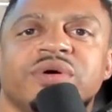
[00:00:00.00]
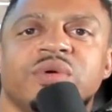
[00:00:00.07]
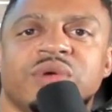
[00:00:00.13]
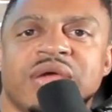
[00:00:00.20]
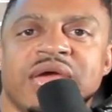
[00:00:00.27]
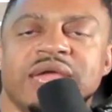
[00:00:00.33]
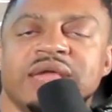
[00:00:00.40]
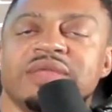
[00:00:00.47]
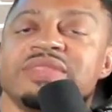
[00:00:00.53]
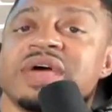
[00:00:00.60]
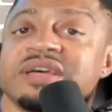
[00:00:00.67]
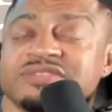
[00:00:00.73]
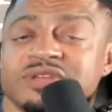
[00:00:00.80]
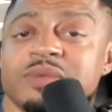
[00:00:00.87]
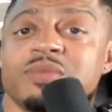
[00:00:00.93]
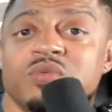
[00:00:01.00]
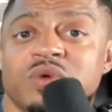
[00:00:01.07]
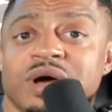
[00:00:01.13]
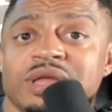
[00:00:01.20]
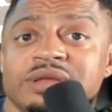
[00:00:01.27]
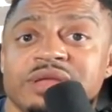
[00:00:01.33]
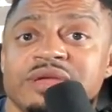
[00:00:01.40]
Okay. That's number
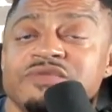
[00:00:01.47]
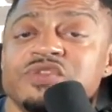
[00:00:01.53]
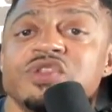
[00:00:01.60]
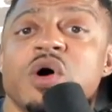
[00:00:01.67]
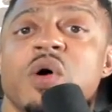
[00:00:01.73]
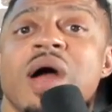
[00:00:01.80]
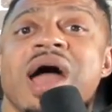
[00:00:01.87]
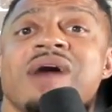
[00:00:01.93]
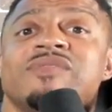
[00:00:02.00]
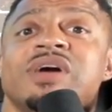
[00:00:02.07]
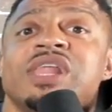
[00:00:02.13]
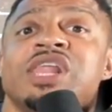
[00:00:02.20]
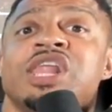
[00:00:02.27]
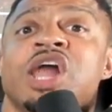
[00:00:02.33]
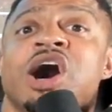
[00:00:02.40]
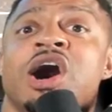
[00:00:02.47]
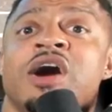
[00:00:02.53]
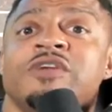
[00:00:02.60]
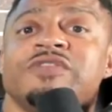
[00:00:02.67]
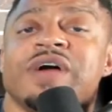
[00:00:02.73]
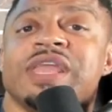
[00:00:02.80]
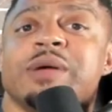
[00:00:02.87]
one. If you don't have a
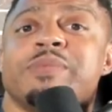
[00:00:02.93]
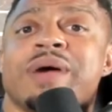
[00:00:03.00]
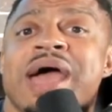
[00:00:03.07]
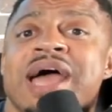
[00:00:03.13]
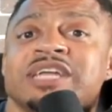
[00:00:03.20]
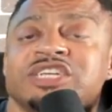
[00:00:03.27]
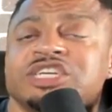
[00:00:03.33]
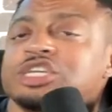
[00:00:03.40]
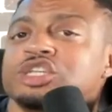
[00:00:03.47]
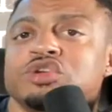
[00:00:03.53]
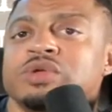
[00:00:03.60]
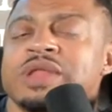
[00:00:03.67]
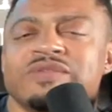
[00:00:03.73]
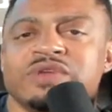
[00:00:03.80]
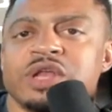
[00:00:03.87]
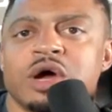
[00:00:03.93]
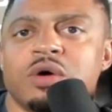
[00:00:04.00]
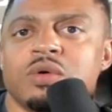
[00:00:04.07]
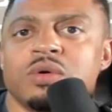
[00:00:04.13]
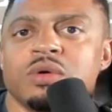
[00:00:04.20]
love and a passion, you'll never know.